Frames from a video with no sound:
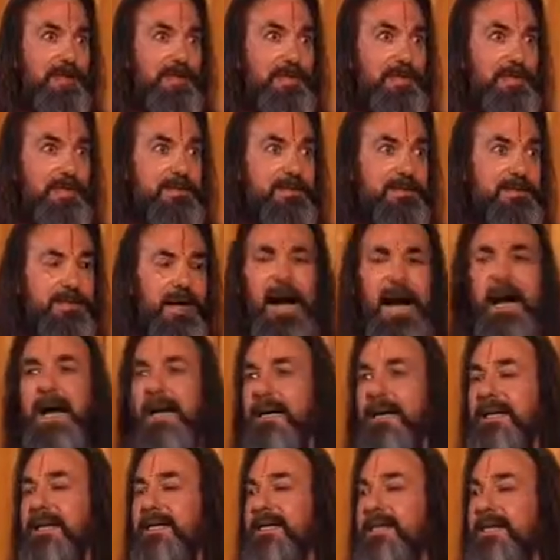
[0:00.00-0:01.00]
date,
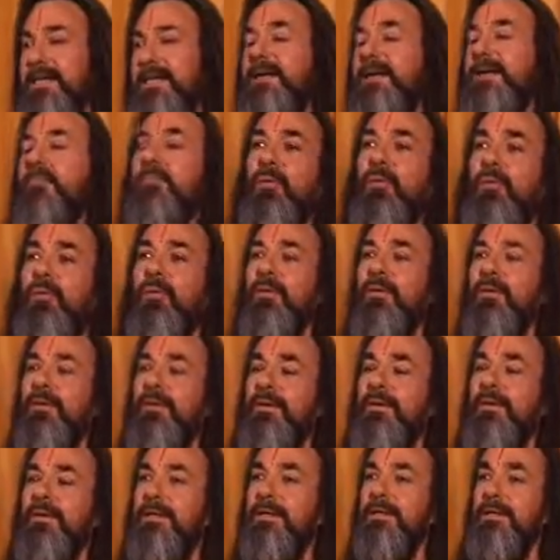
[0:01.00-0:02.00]
I,
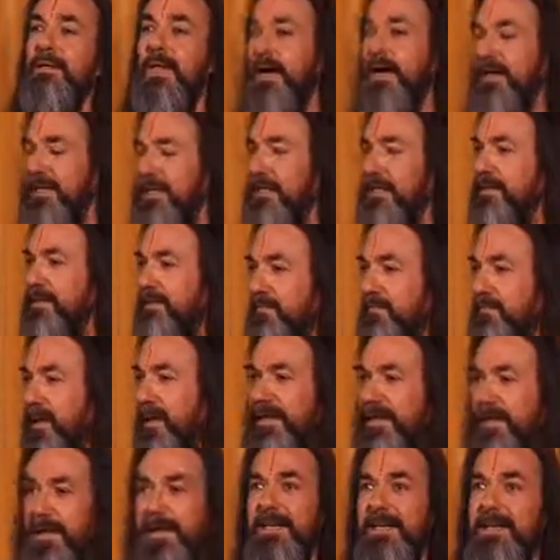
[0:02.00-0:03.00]
born 19th of
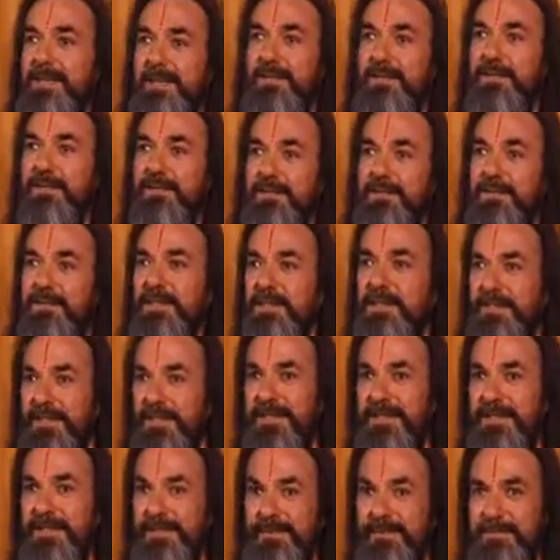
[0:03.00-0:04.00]
May
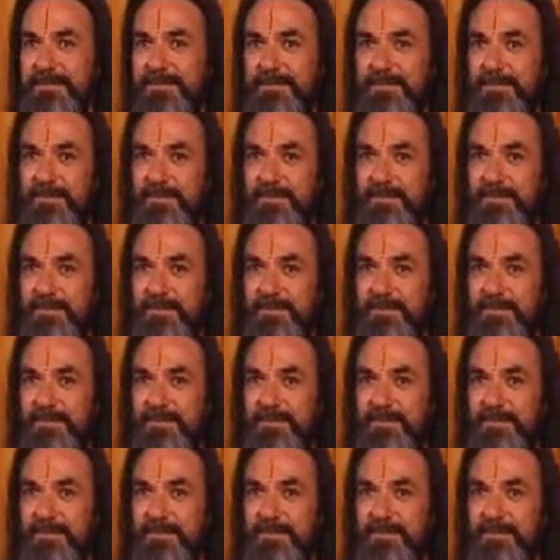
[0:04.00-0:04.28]
1953.